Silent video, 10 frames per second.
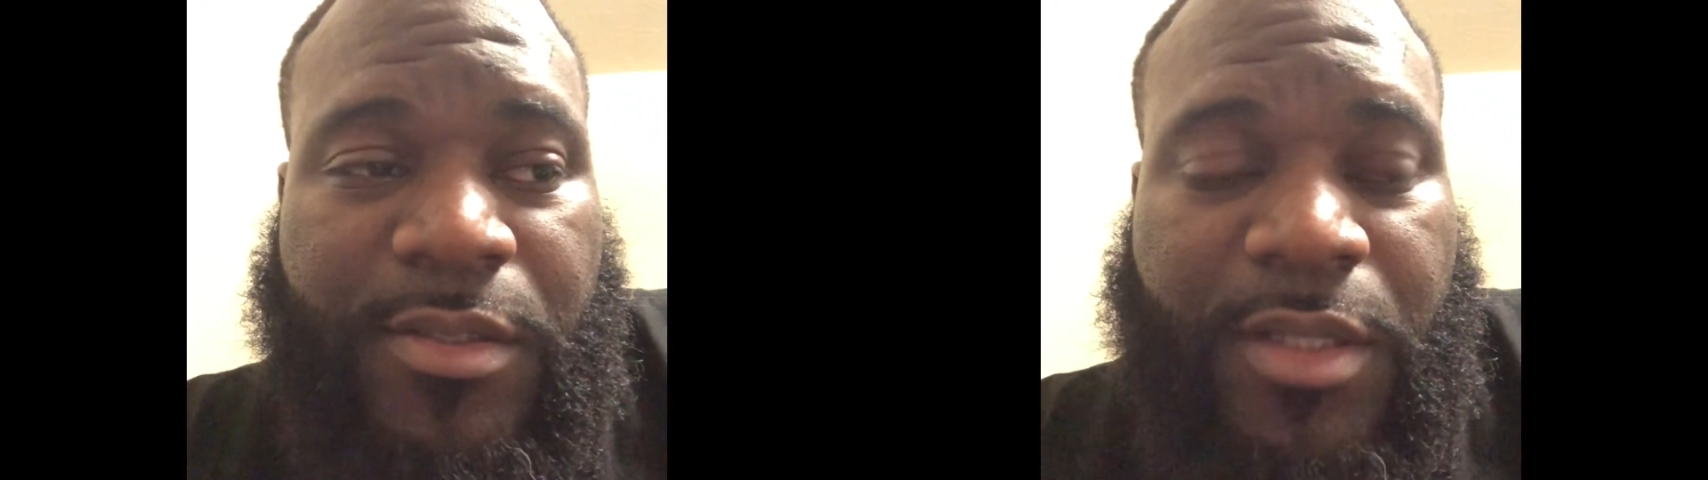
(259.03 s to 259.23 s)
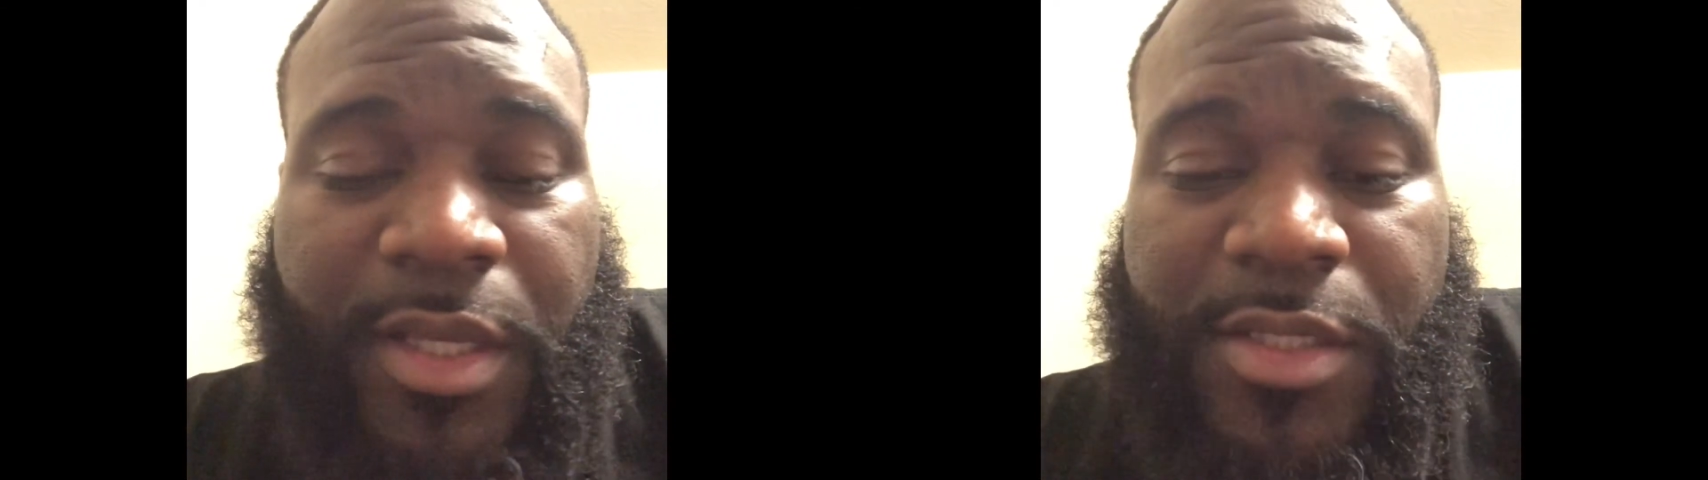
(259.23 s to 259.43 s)

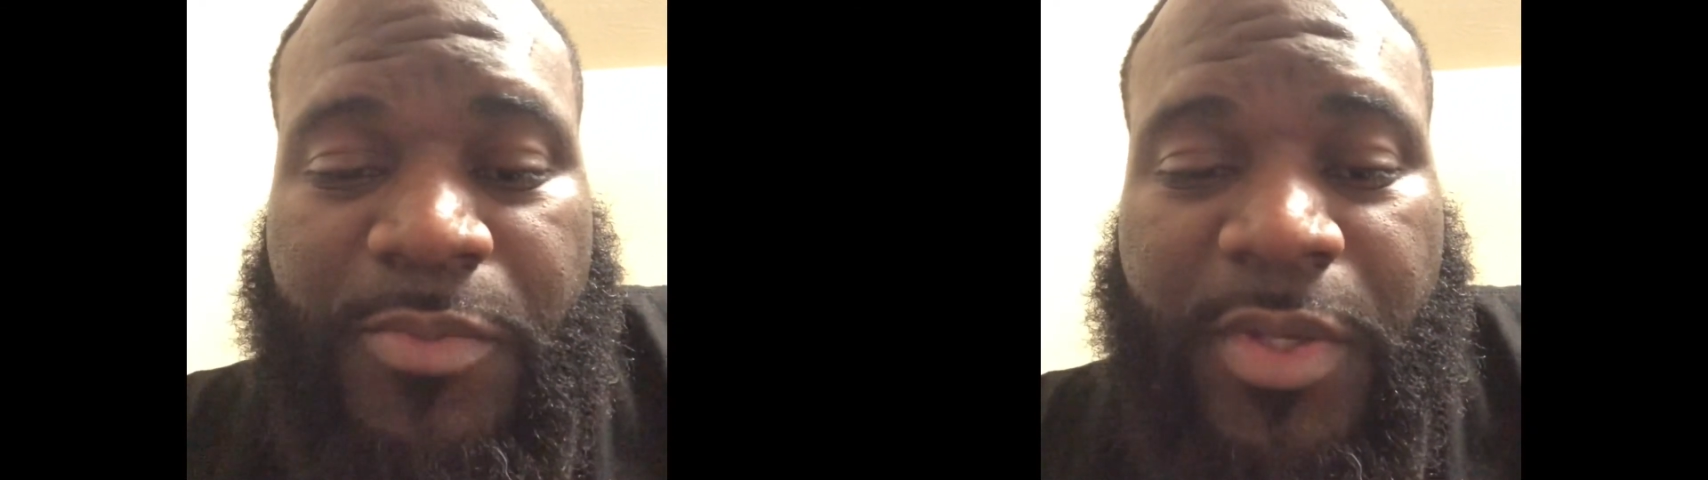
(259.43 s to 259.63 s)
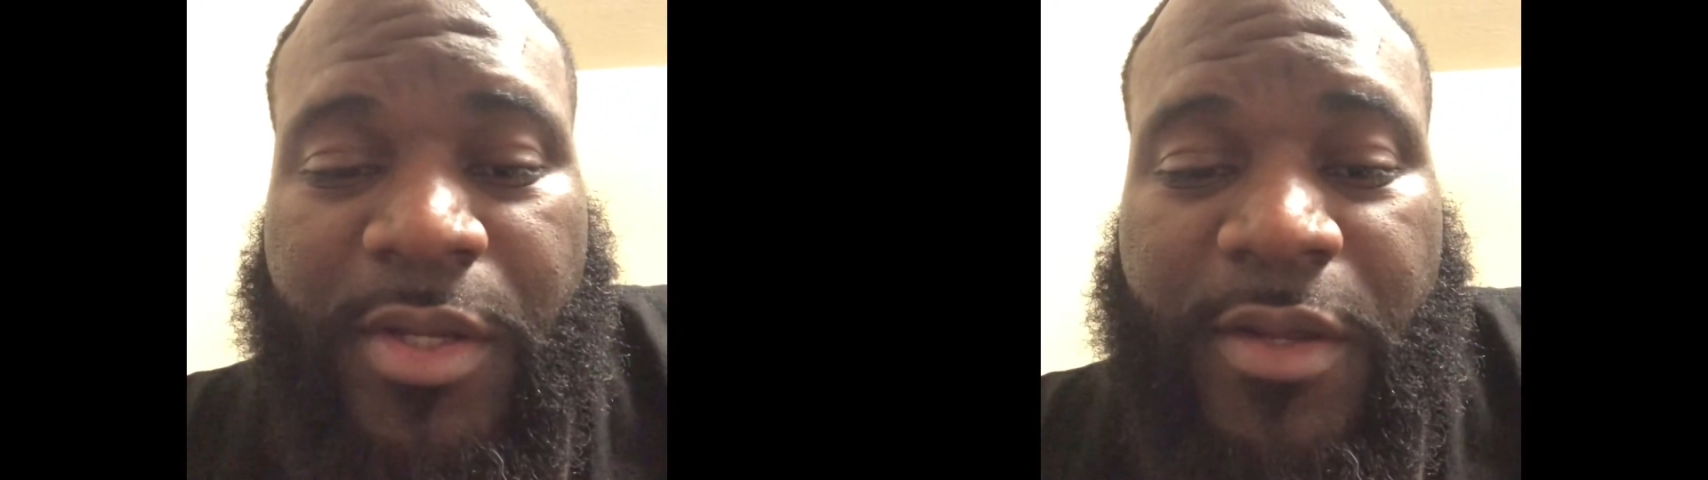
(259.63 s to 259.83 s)
things
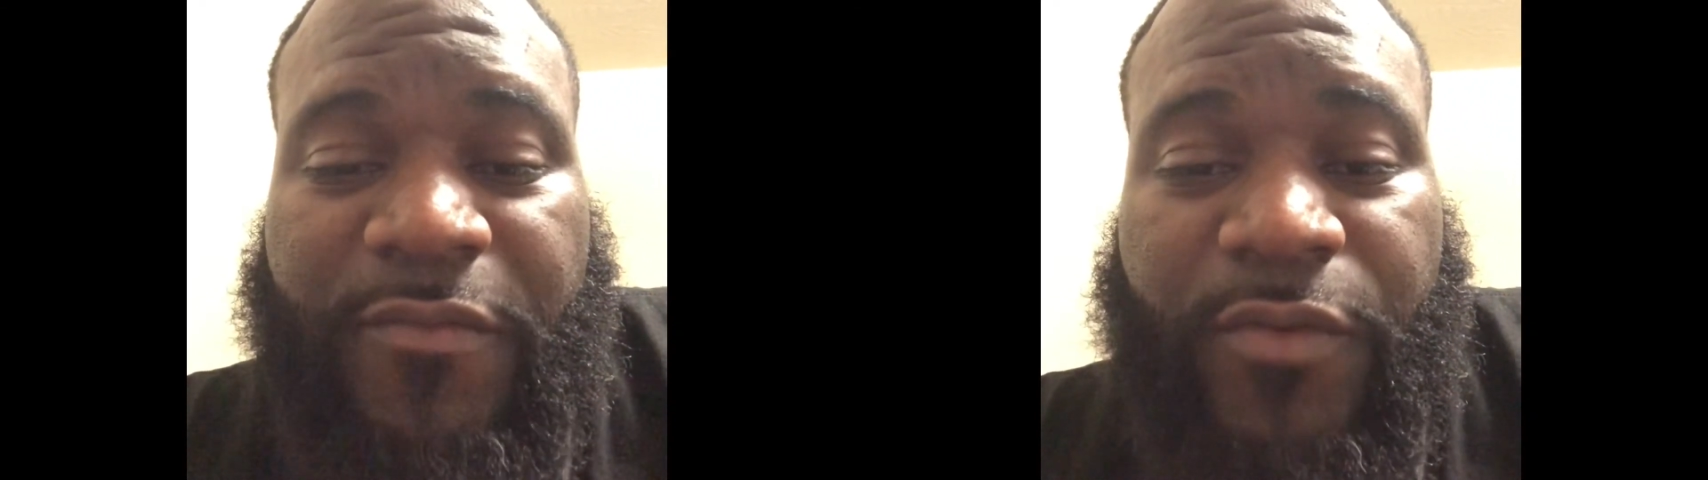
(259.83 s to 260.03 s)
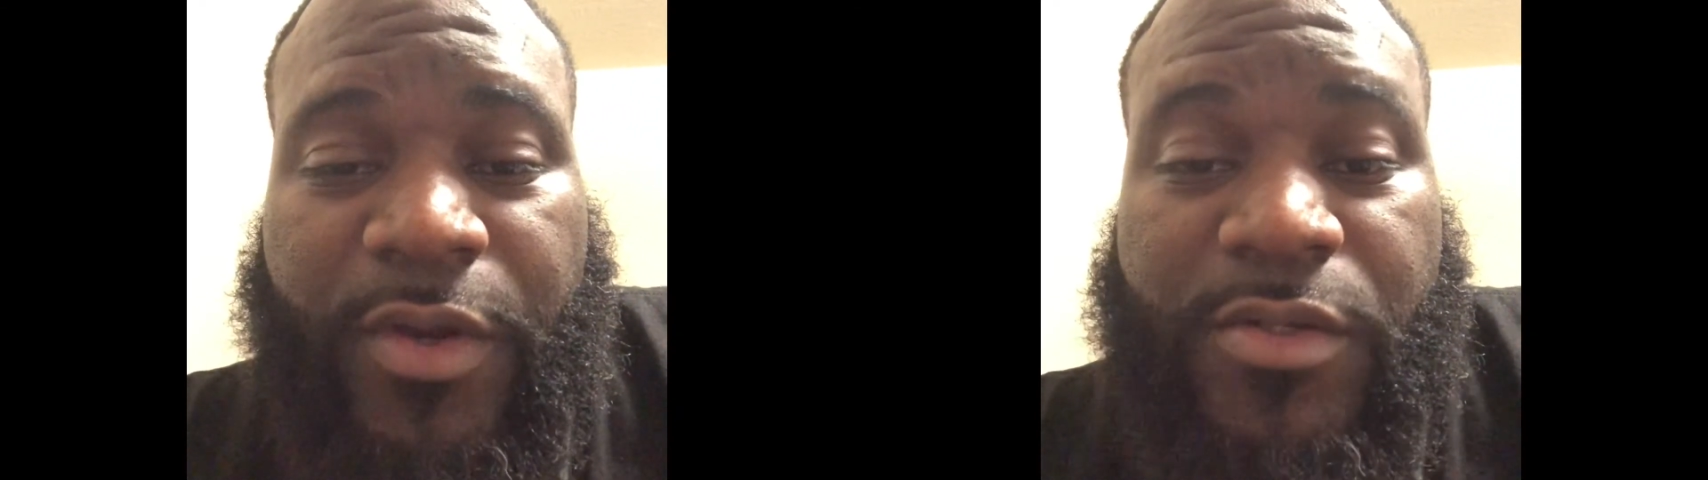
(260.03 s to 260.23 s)
being unfair